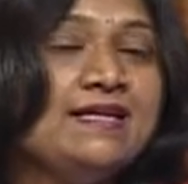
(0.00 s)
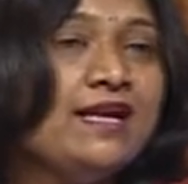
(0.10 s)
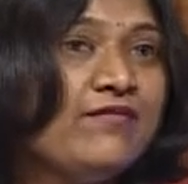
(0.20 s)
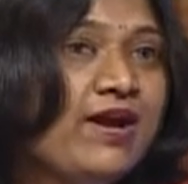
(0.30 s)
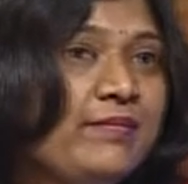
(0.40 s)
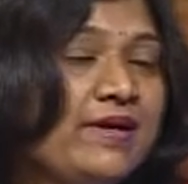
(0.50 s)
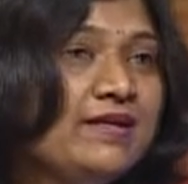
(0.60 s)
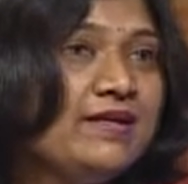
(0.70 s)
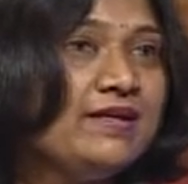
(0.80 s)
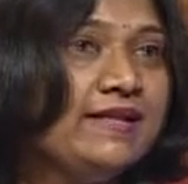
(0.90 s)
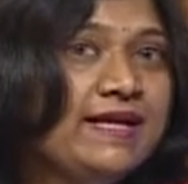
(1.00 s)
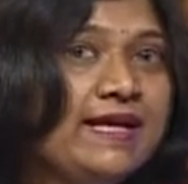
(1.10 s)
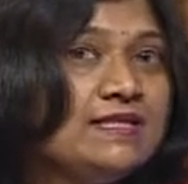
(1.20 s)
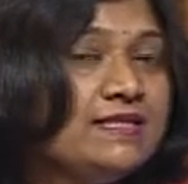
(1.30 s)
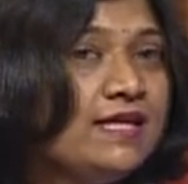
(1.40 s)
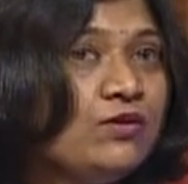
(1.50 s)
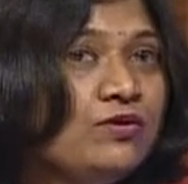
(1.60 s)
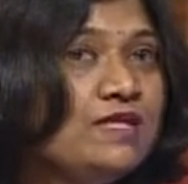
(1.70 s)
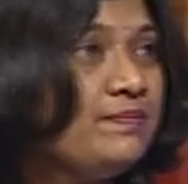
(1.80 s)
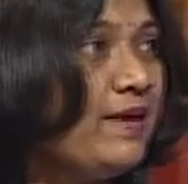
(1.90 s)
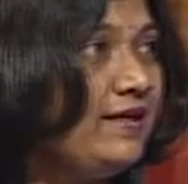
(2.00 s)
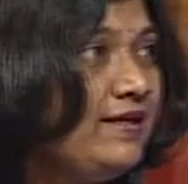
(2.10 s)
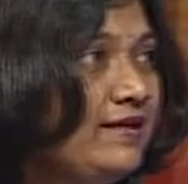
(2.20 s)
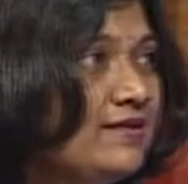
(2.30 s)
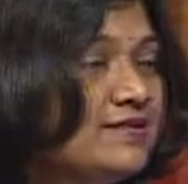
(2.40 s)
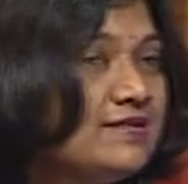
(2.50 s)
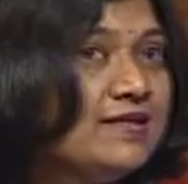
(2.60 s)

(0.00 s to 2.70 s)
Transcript: environment. They get stick to these particles.